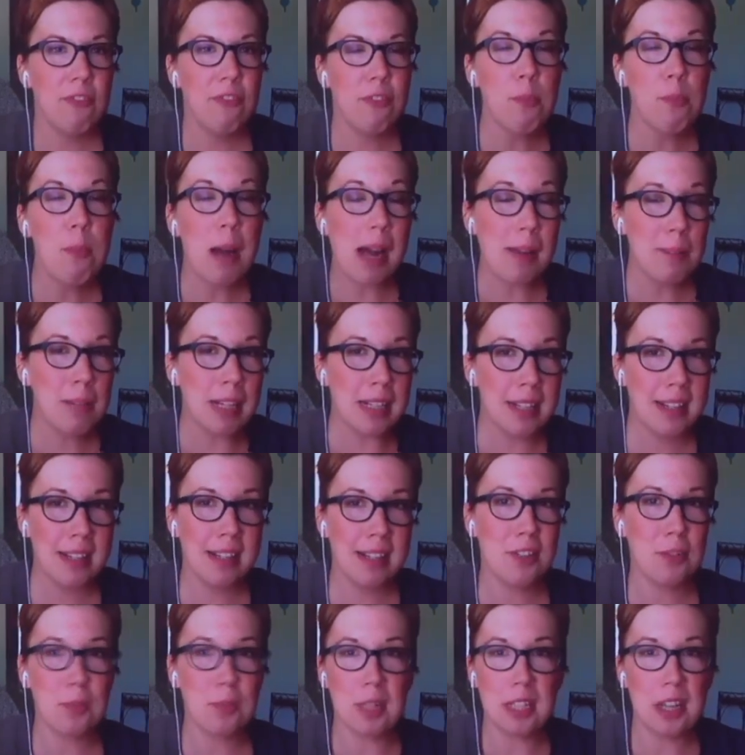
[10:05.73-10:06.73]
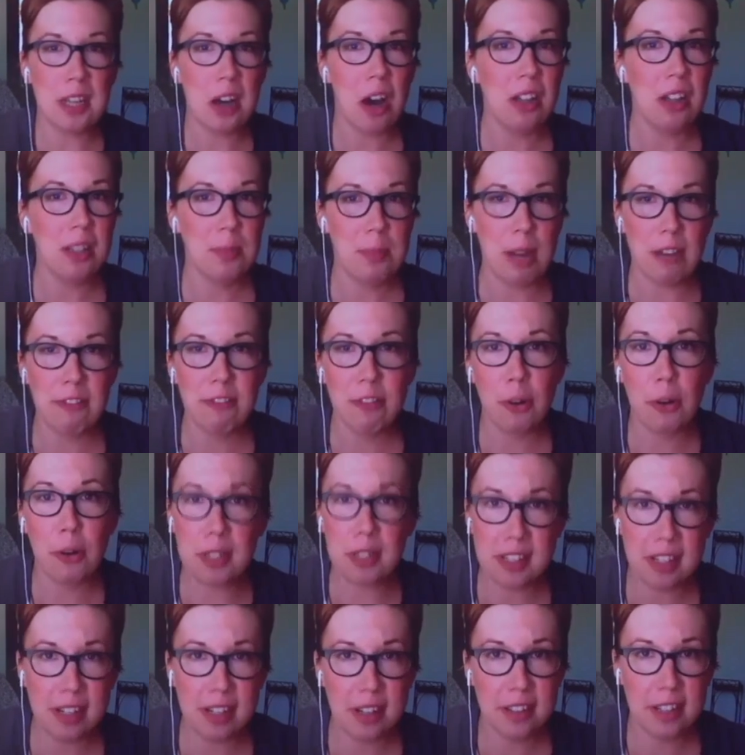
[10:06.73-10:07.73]
for my money, it's really all about
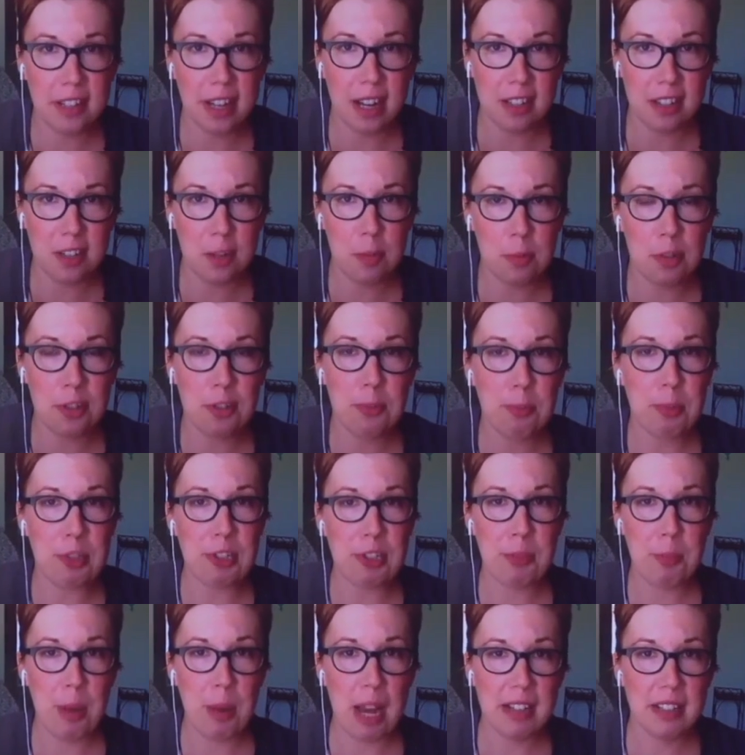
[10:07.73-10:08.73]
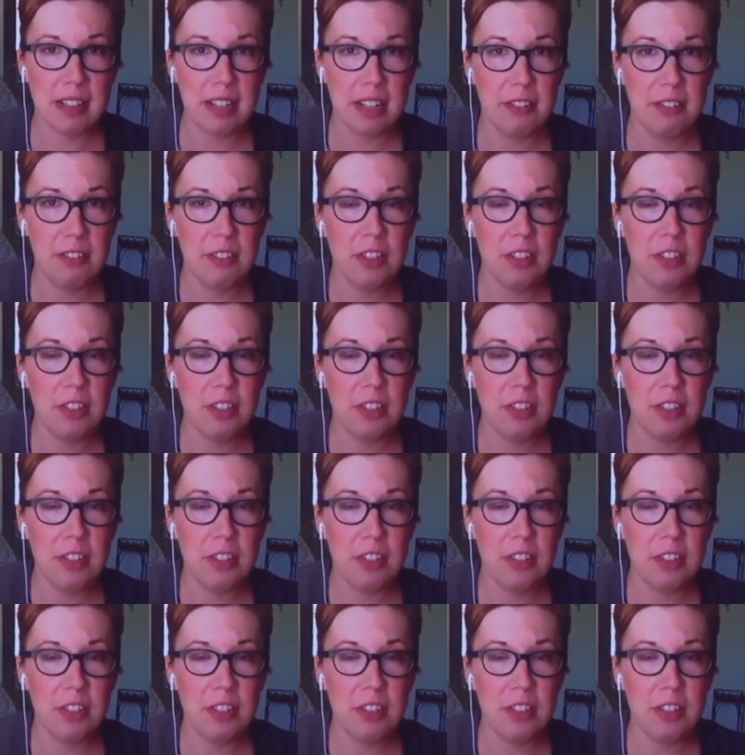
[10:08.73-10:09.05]
focusing on the customer's perspective.